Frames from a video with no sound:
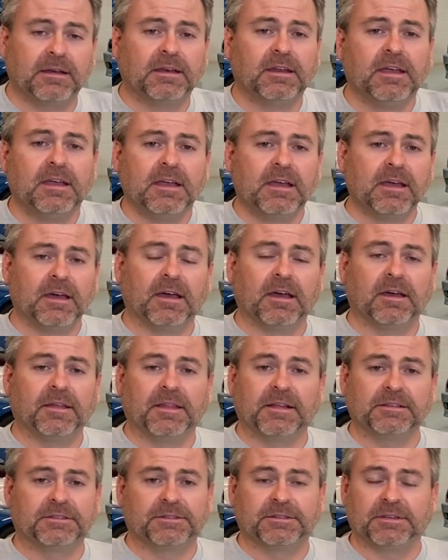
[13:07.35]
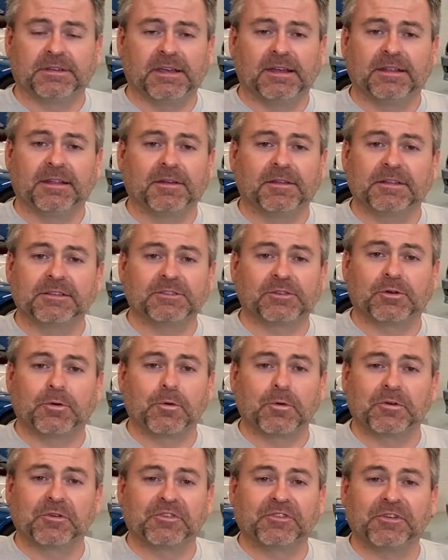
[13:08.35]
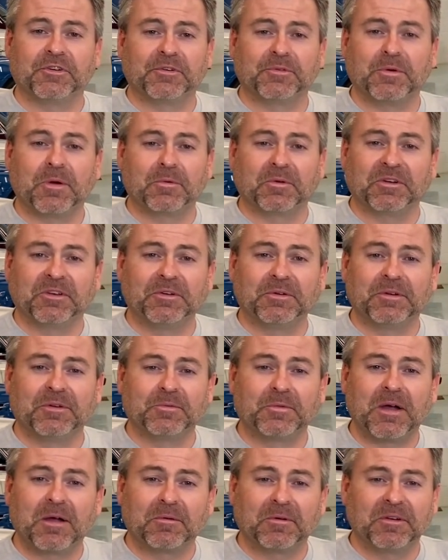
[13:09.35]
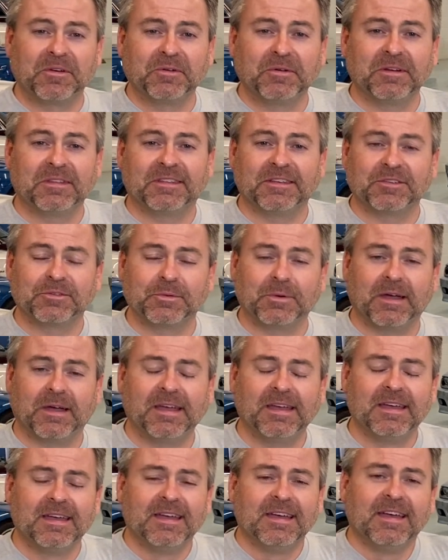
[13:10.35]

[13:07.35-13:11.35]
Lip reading: And that's, again, you know, that's the cornerstone of what we're doing and why we're doing it this way.